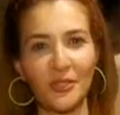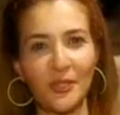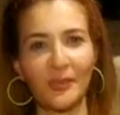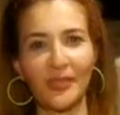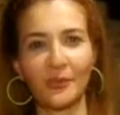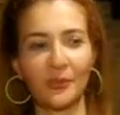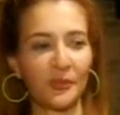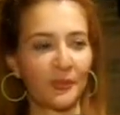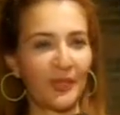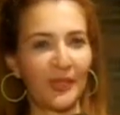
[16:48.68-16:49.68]
joined by
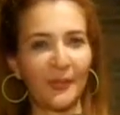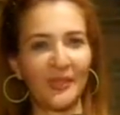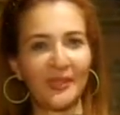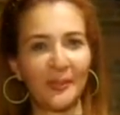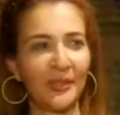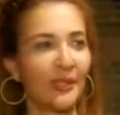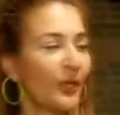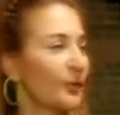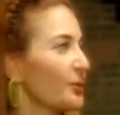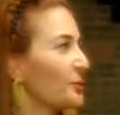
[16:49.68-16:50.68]
Dr. Muhammad Nabil.
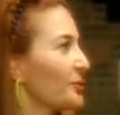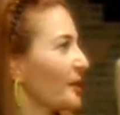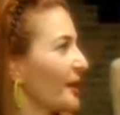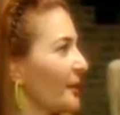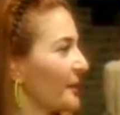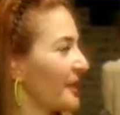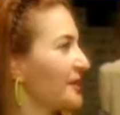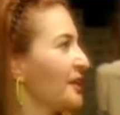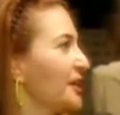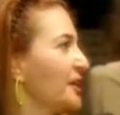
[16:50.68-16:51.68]
Dr.
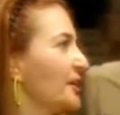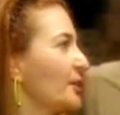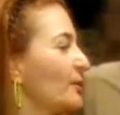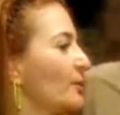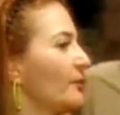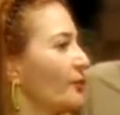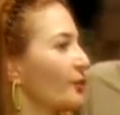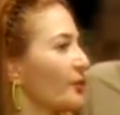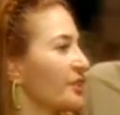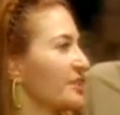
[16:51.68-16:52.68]
Muhammad, now
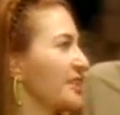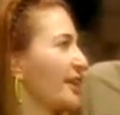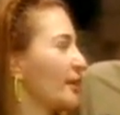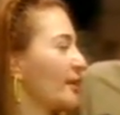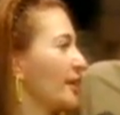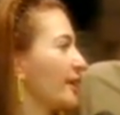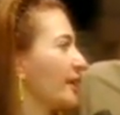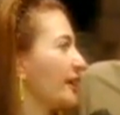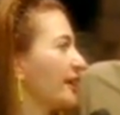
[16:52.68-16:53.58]
for this area,